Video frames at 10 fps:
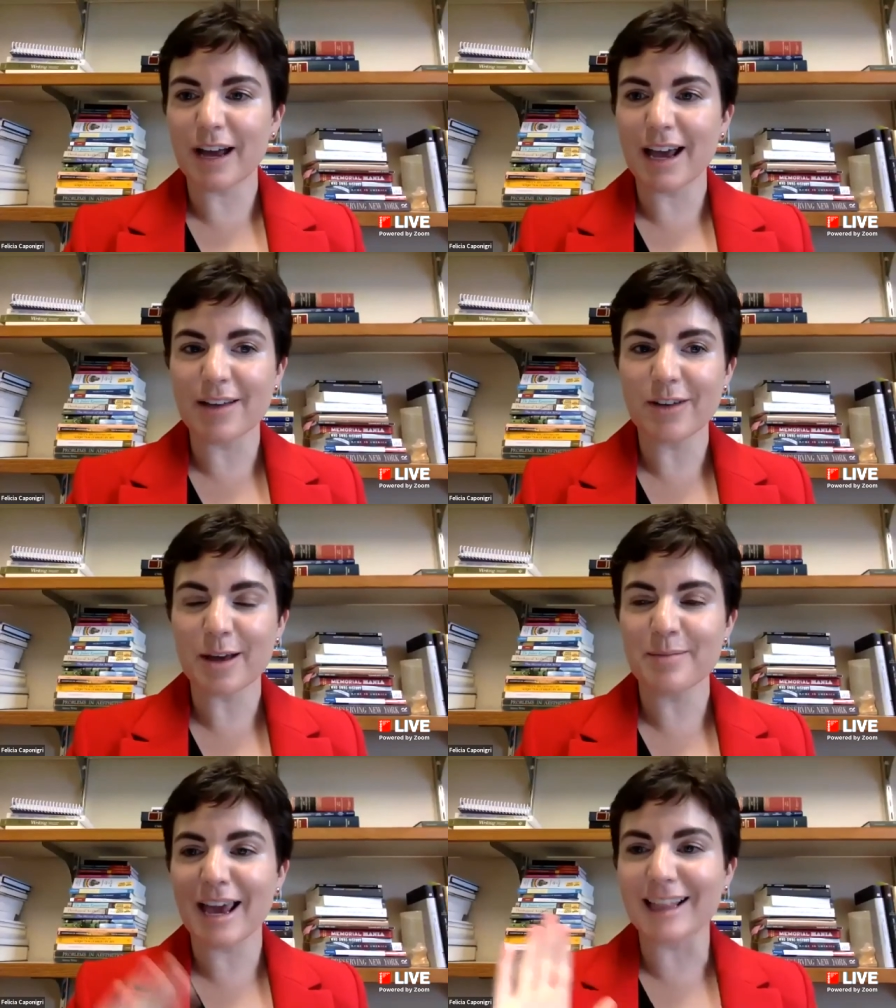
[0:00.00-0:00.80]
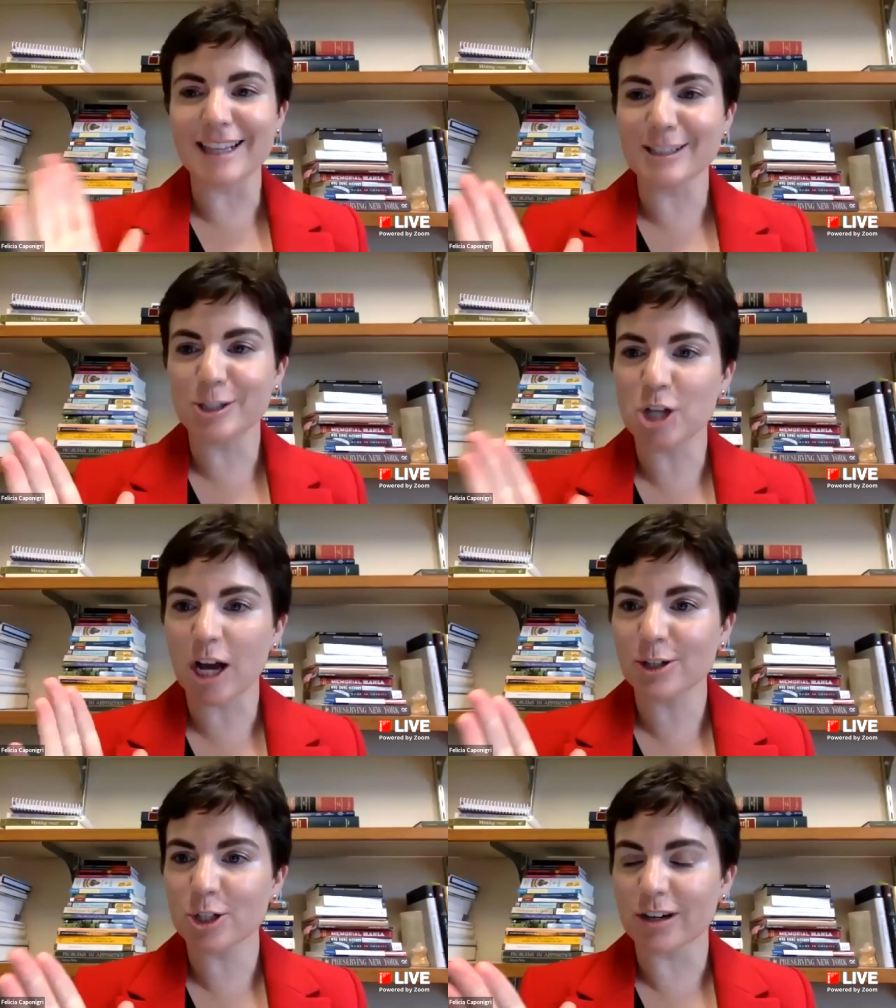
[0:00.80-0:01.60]
I if I may, at this
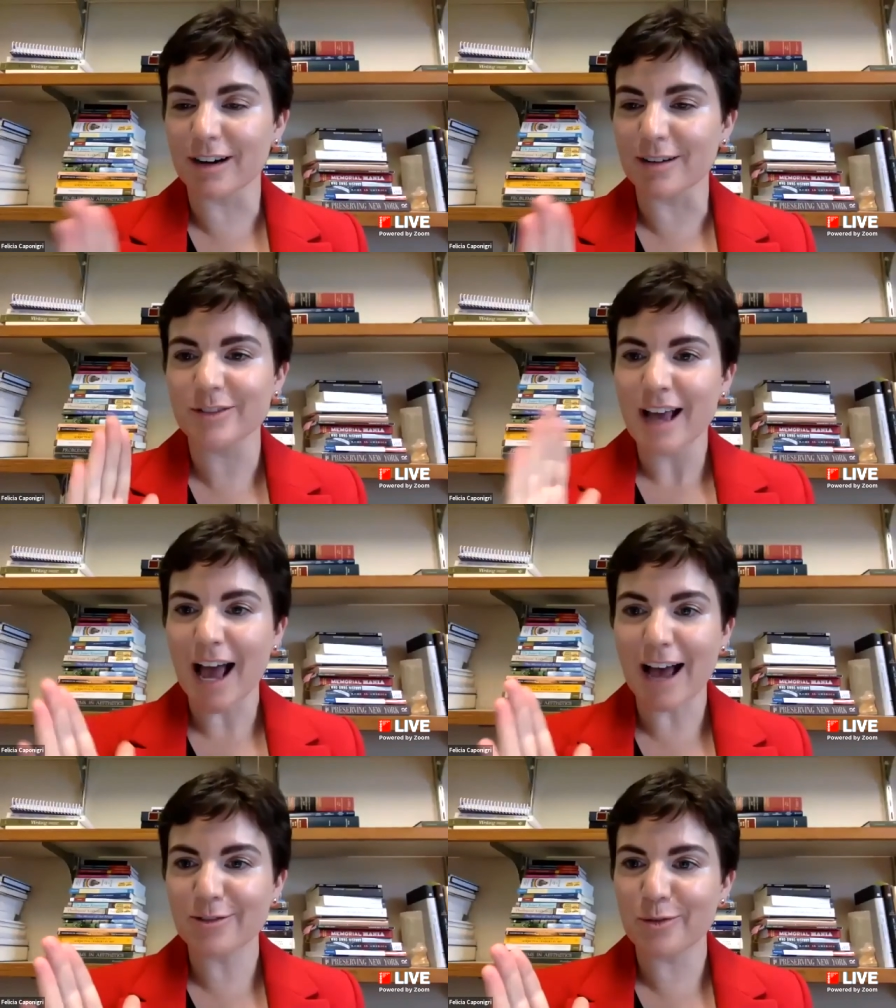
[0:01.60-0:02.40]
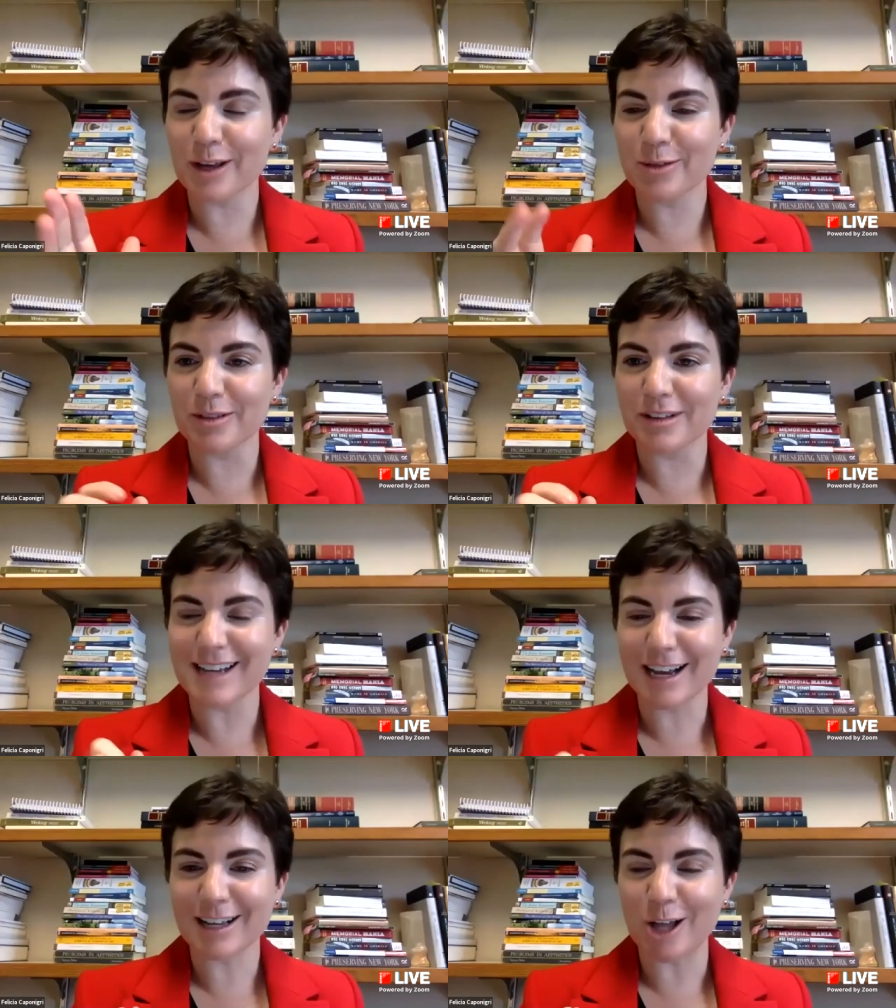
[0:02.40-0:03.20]
juncture of halfway through the
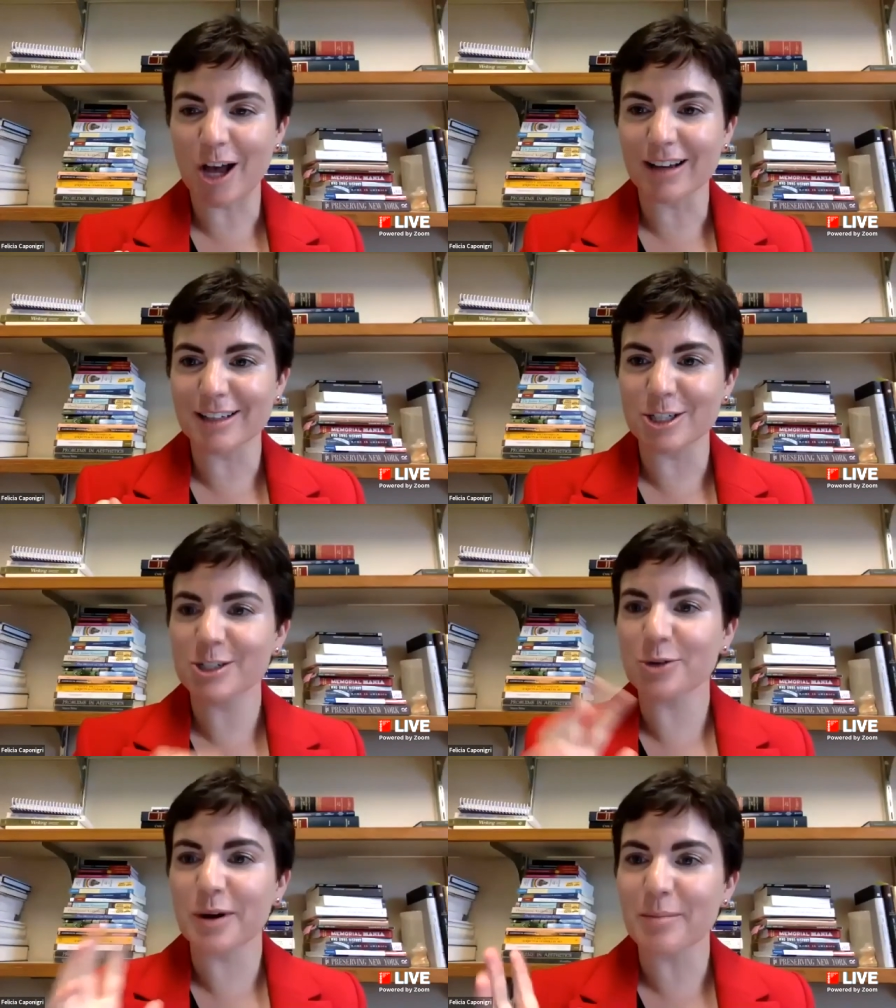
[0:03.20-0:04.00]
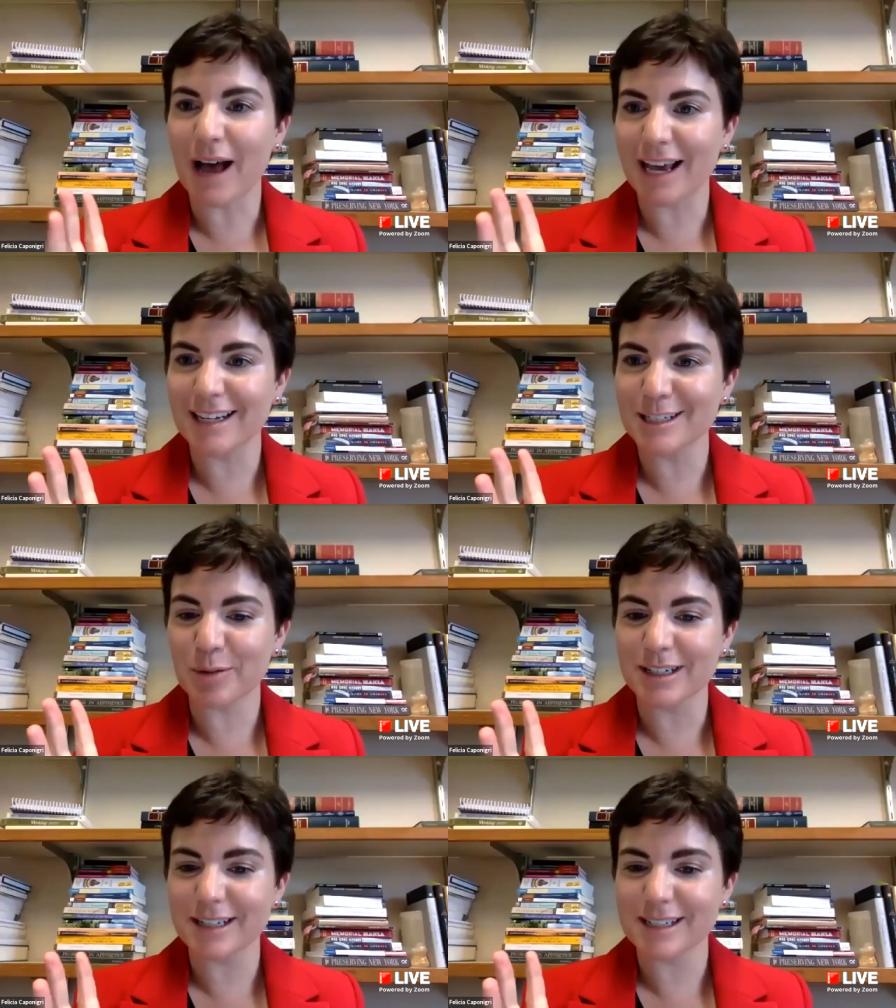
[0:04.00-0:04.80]
Decalogue, just to remind
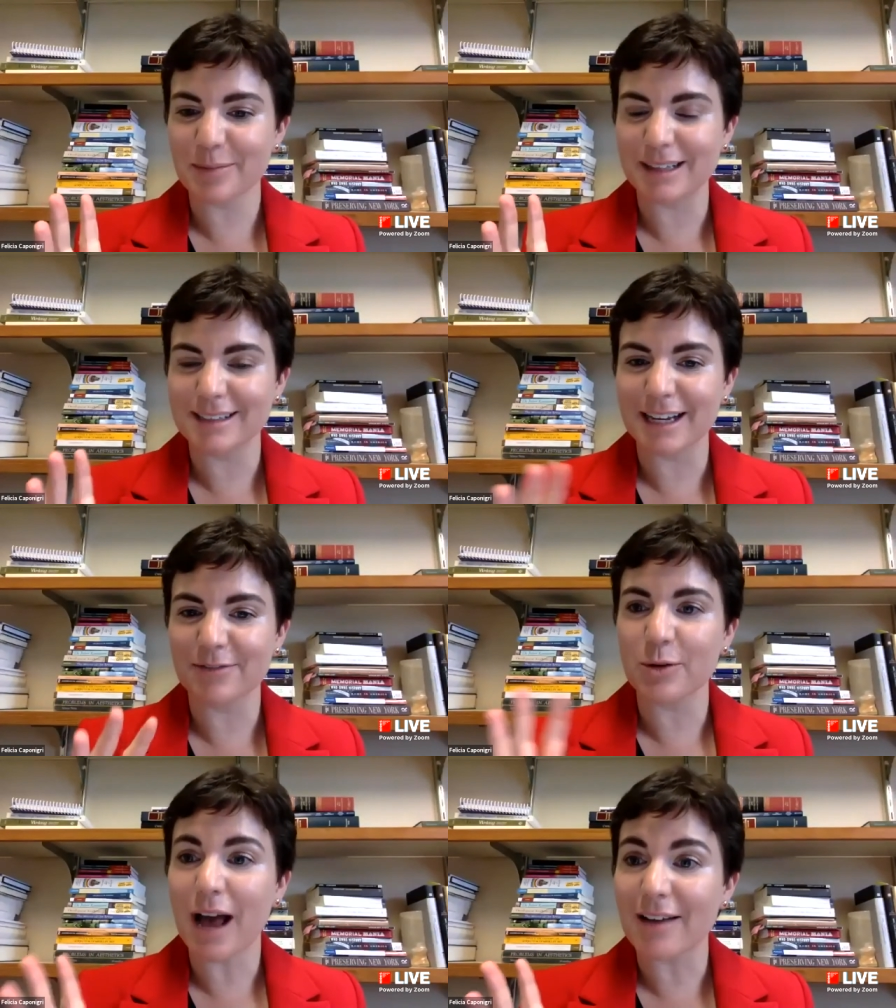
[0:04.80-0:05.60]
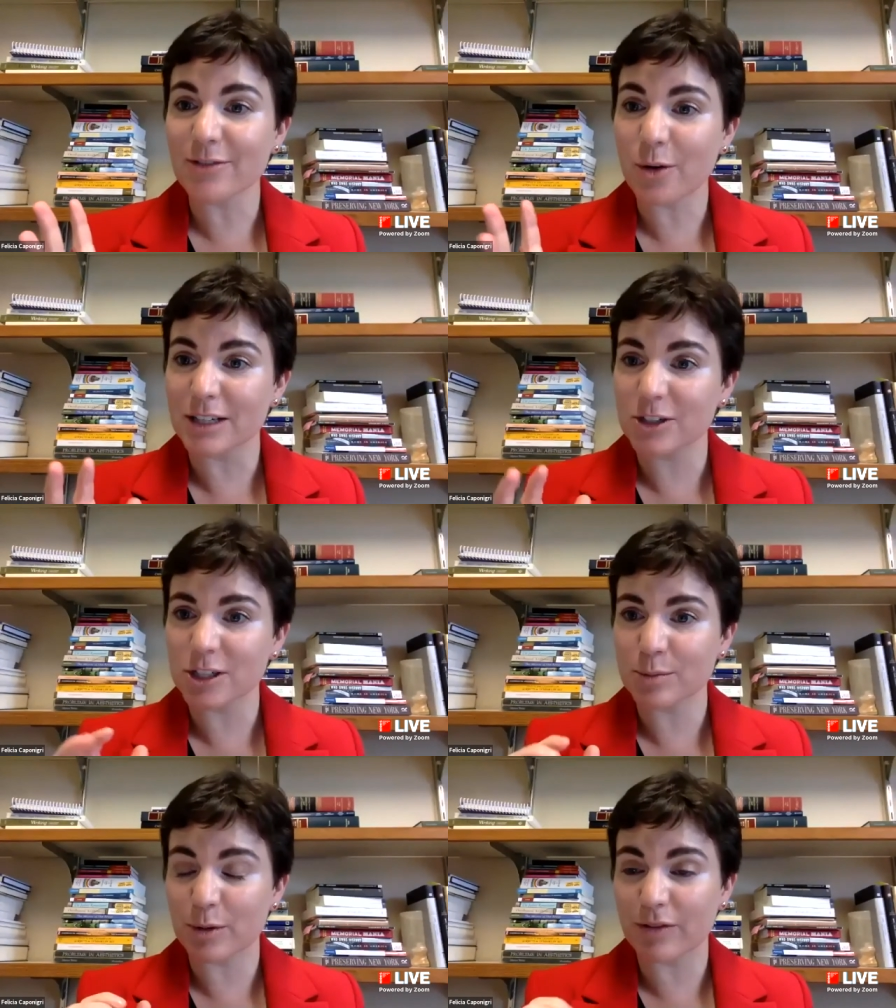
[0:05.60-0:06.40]
participants that if you have
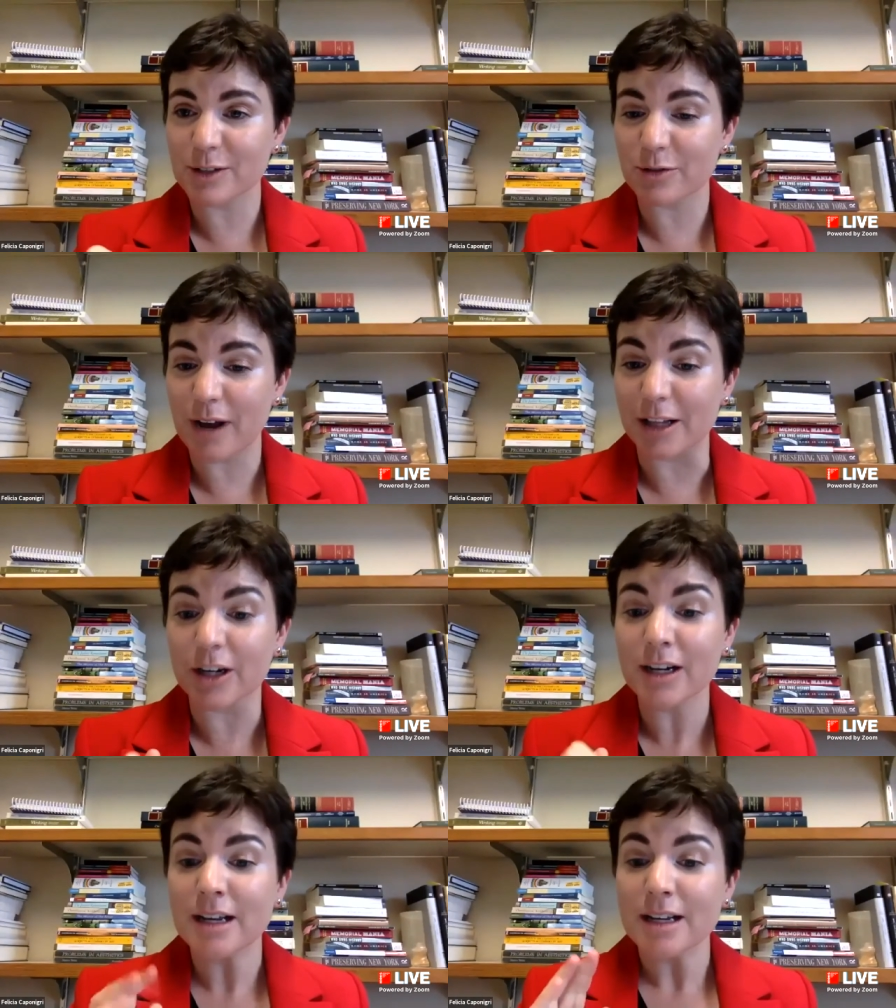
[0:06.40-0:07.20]
questions for Professor Weiler,